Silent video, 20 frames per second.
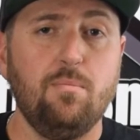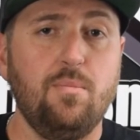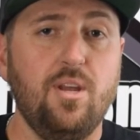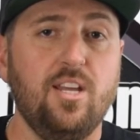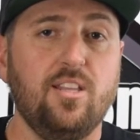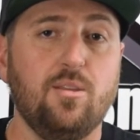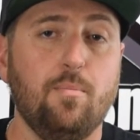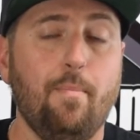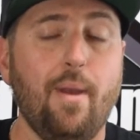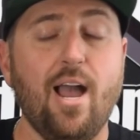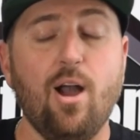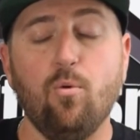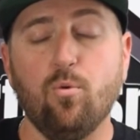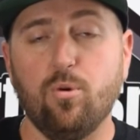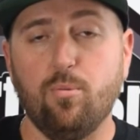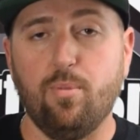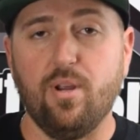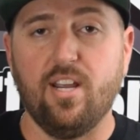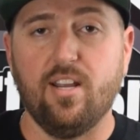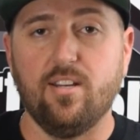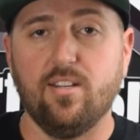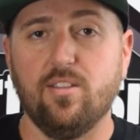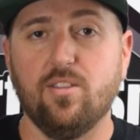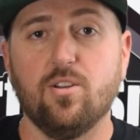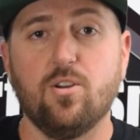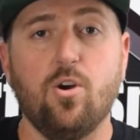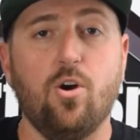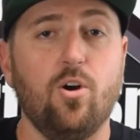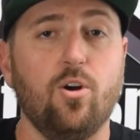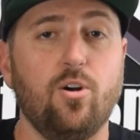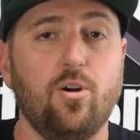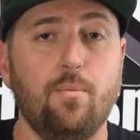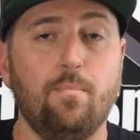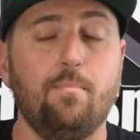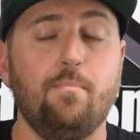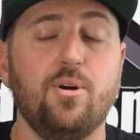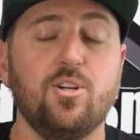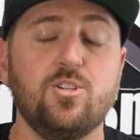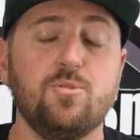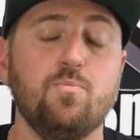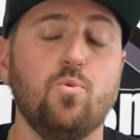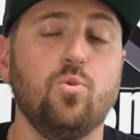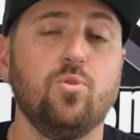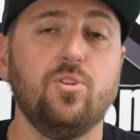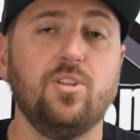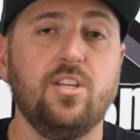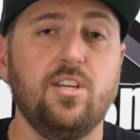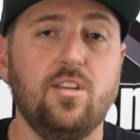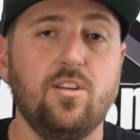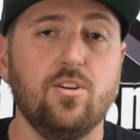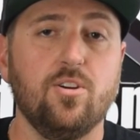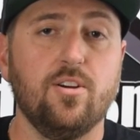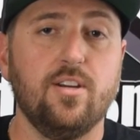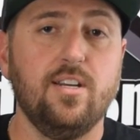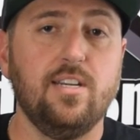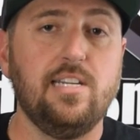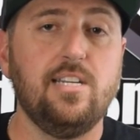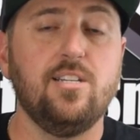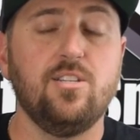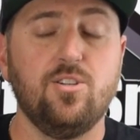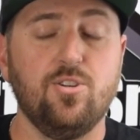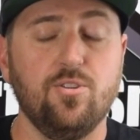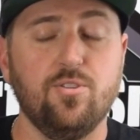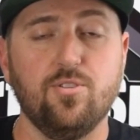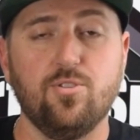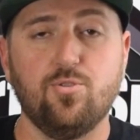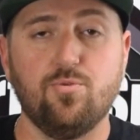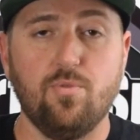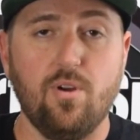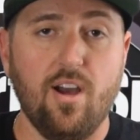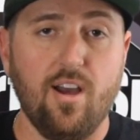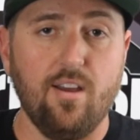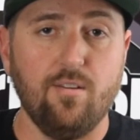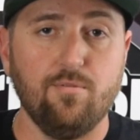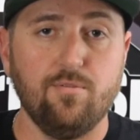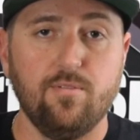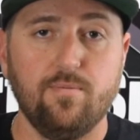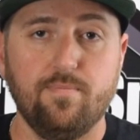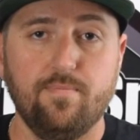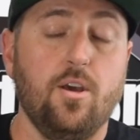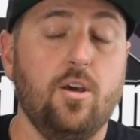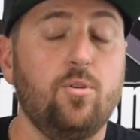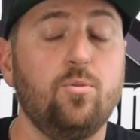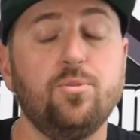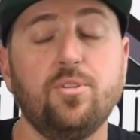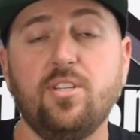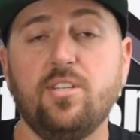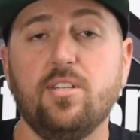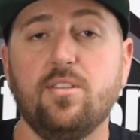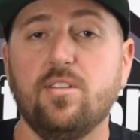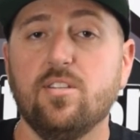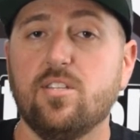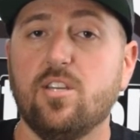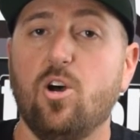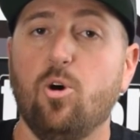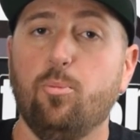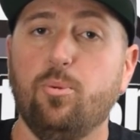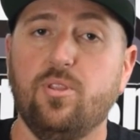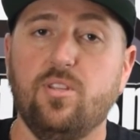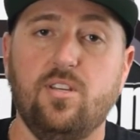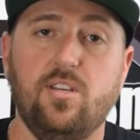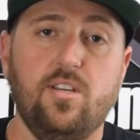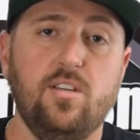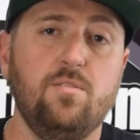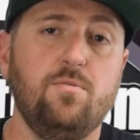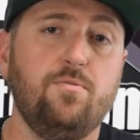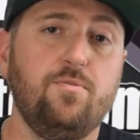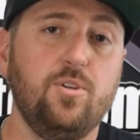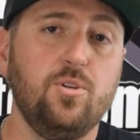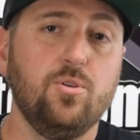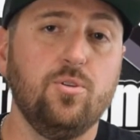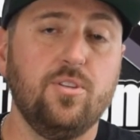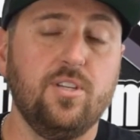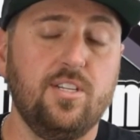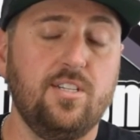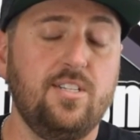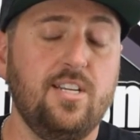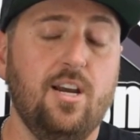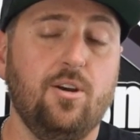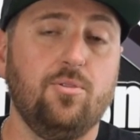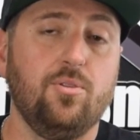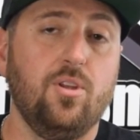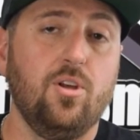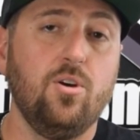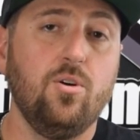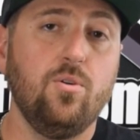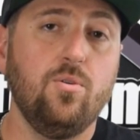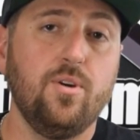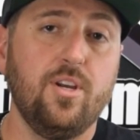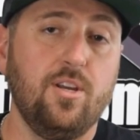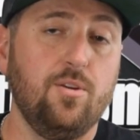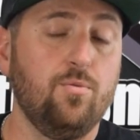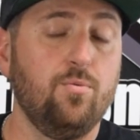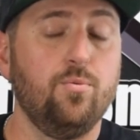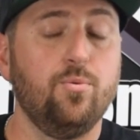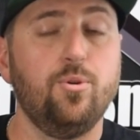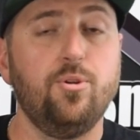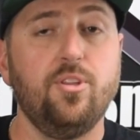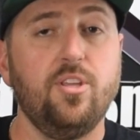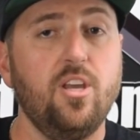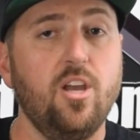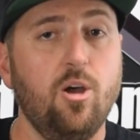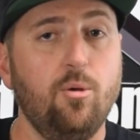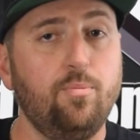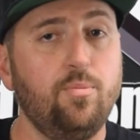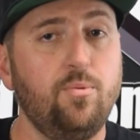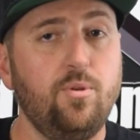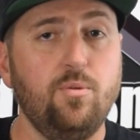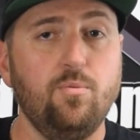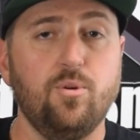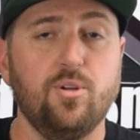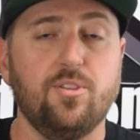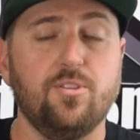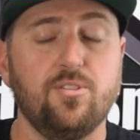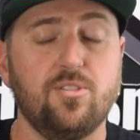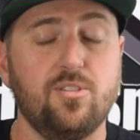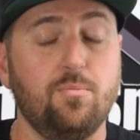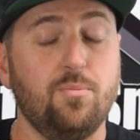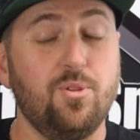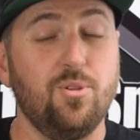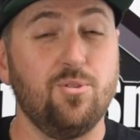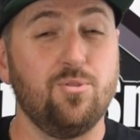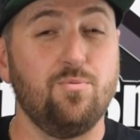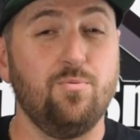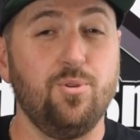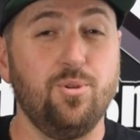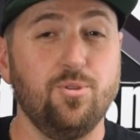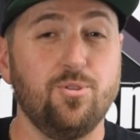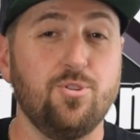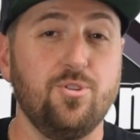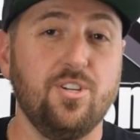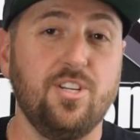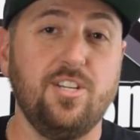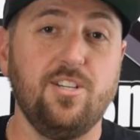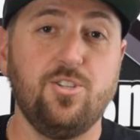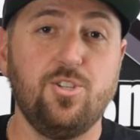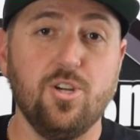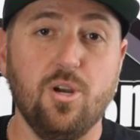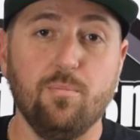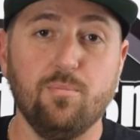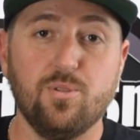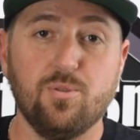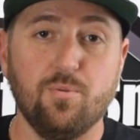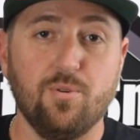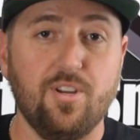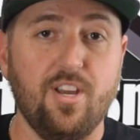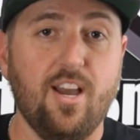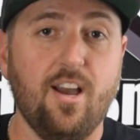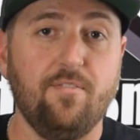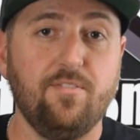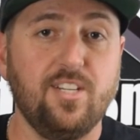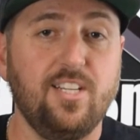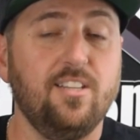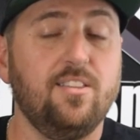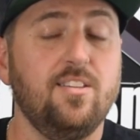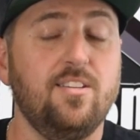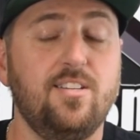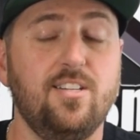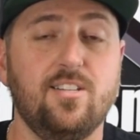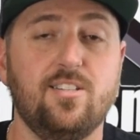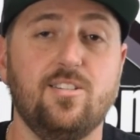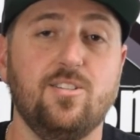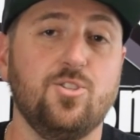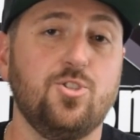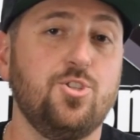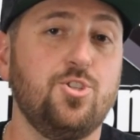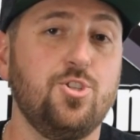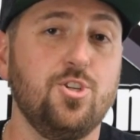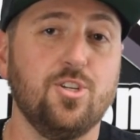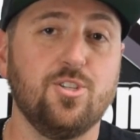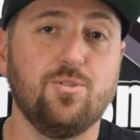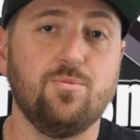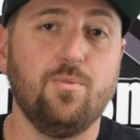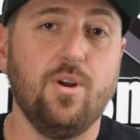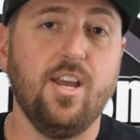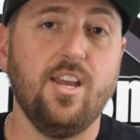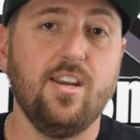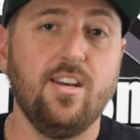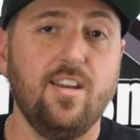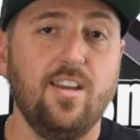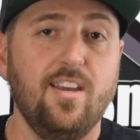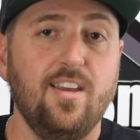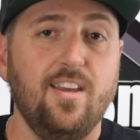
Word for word: make the power band in the car much more linear and easier to drive. Not only did this help in the infield and down low, it really helped me with some of those real tricky jumps where you have to get the distance just right